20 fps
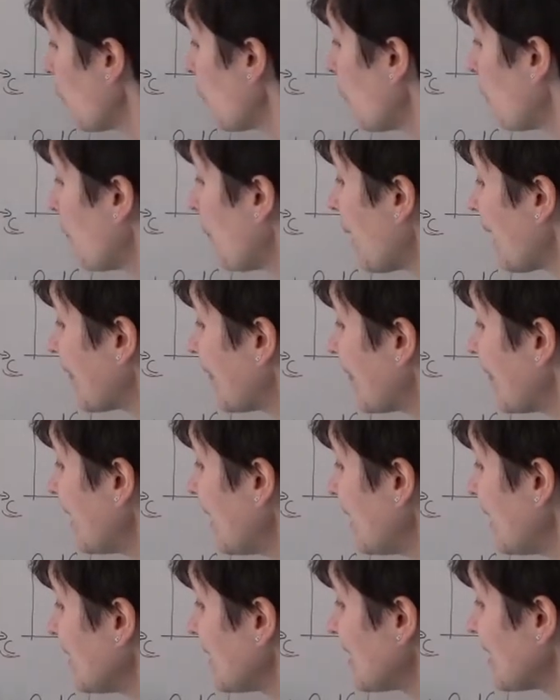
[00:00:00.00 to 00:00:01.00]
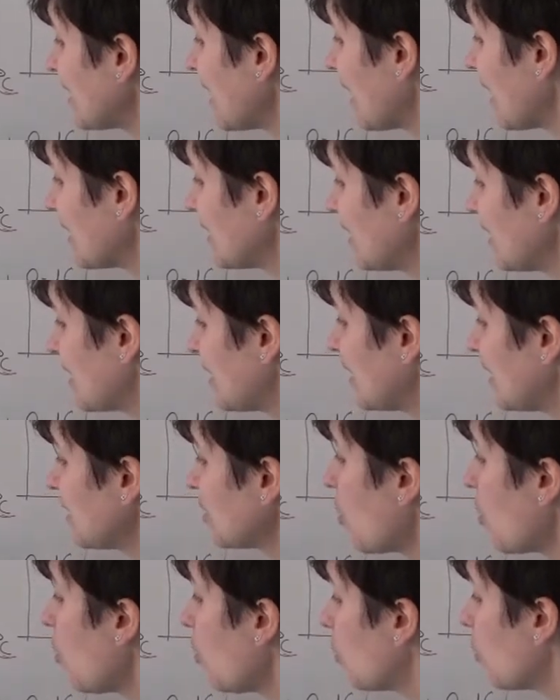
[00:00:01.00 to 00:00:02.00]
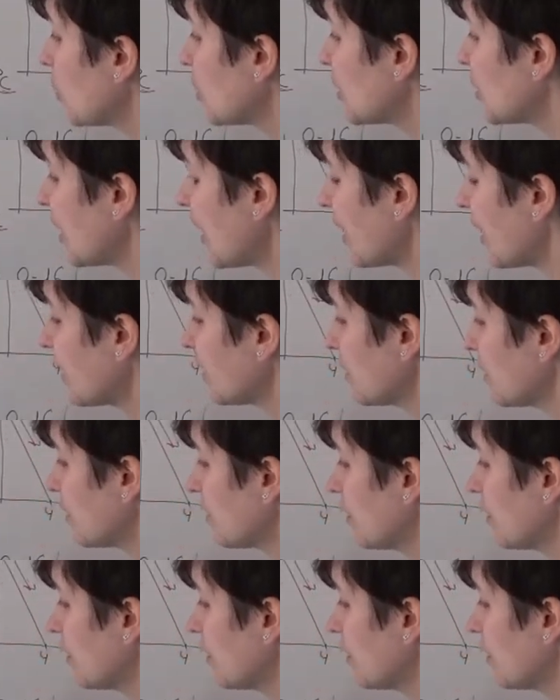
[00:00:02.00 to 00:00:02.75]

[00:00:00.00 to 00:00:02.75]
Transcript: But this change, this whole change,